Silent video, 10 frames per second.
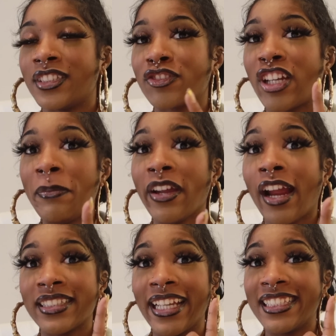scream and
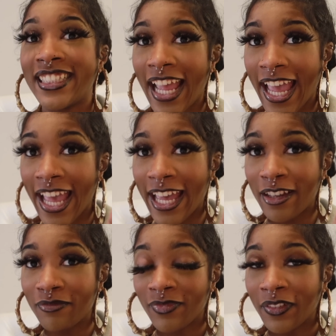curse at his
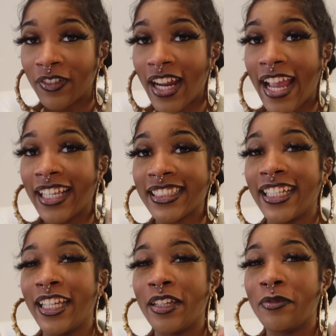dad for asking
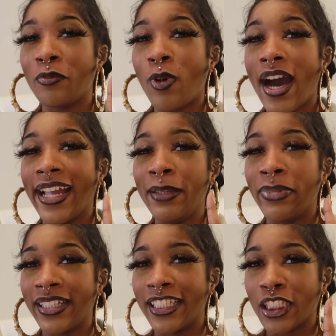him why he
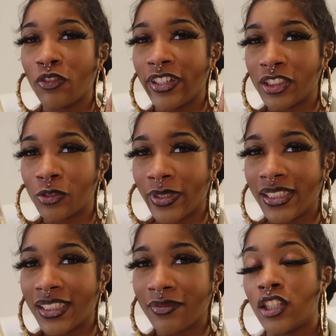picked his career
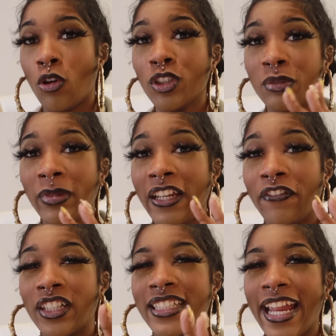choice. Ghost me
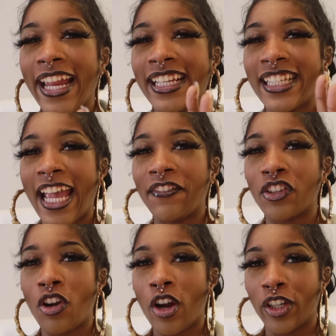for days
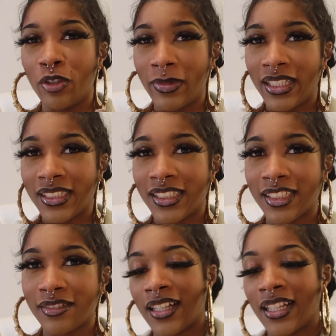after
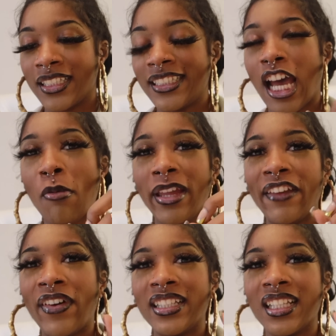arguments. Tell me
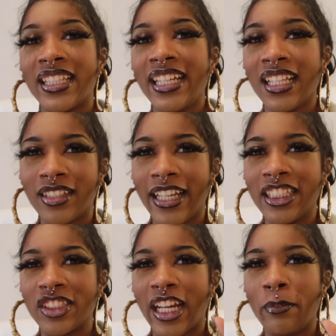if I delete the
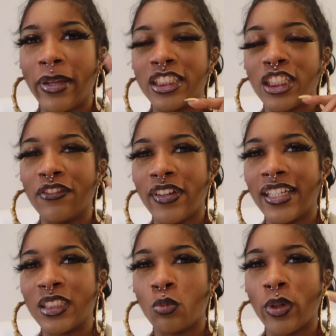Instagram picture of
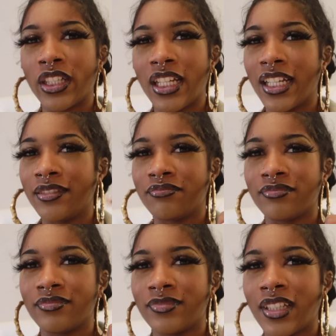us, we're done.
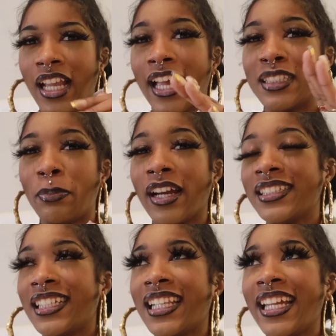Cause
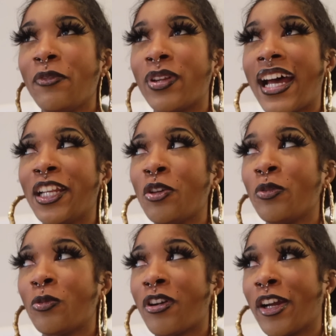personally, what I do
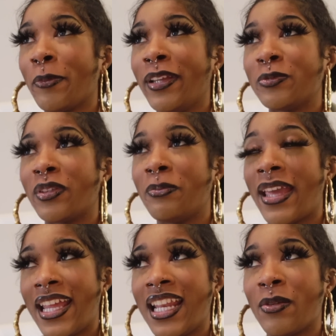during arguments with
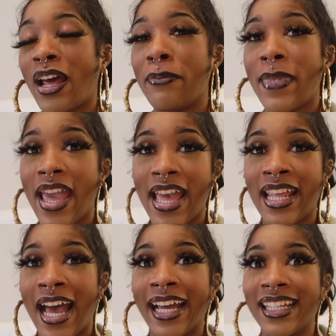men when I'm
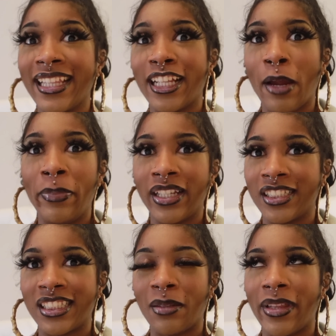mad, I delete our
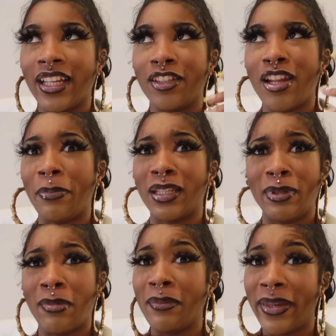pictures because I'm like, you're not about to
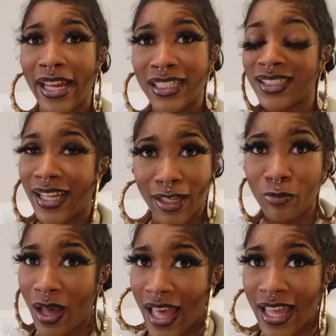be on my page. Like,
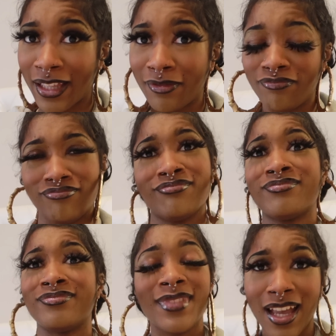what?
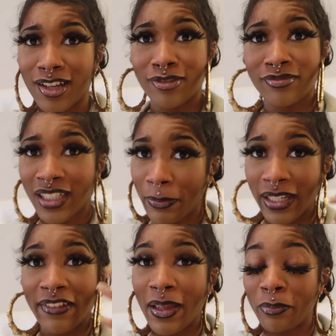No, you're not about
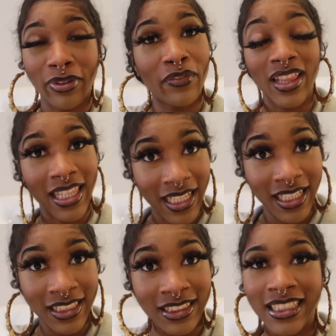to have that
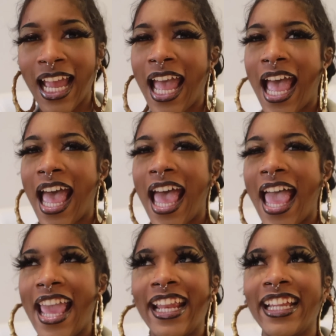privilege.
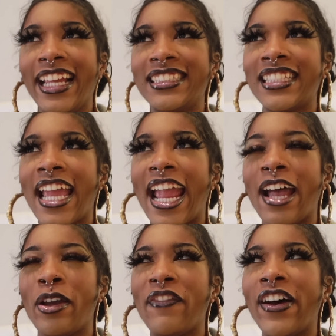And he said,
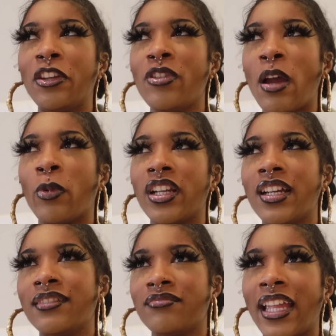if I do that, we're
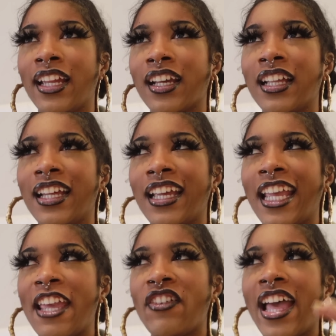done. Like,
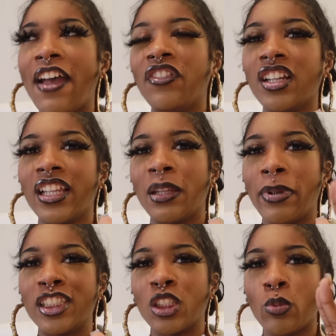if I ever delete the
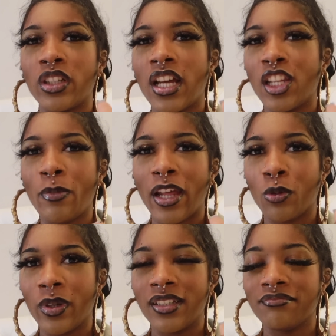picture, we're done no matter
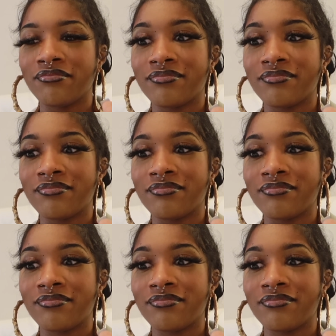what.